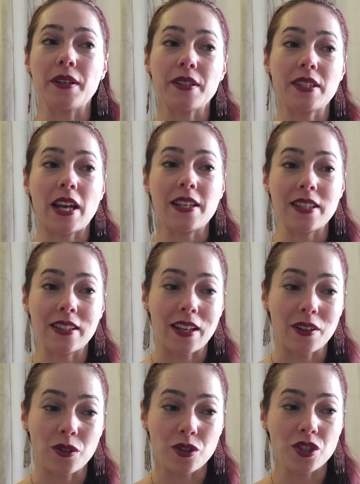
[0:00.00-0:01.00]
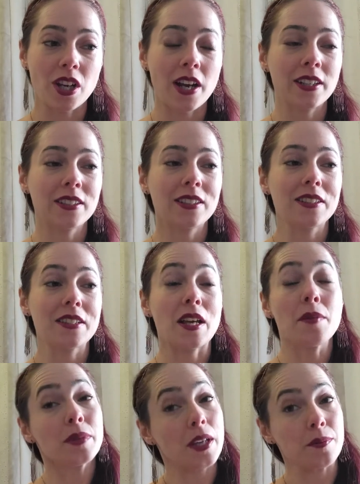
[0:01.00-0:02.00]
signs that are conjunct,
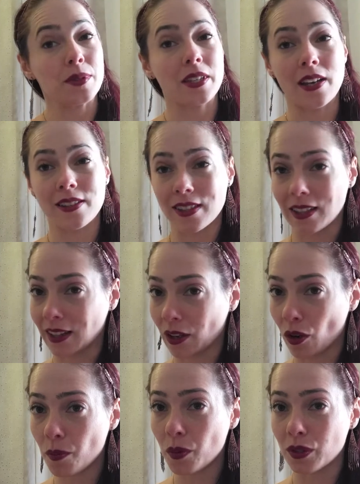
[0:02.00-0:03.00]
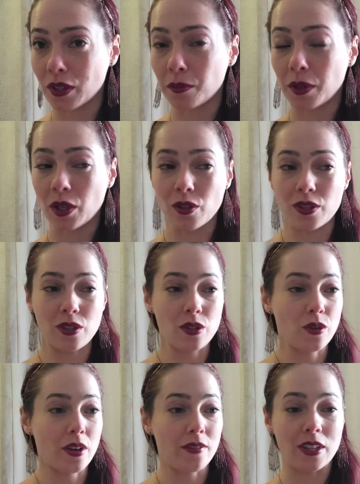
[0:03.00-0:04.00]
sometimes signs that are opposite, because
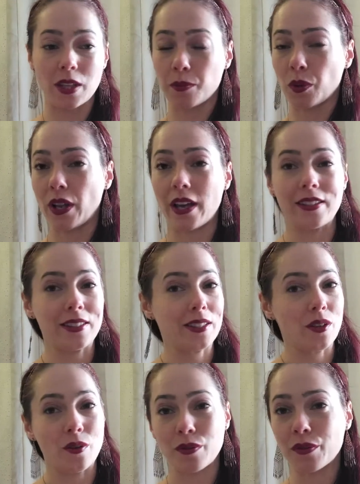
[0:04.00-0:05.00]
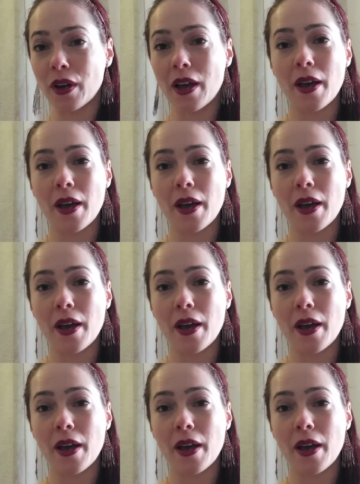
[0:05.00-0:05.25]
you have that polarity of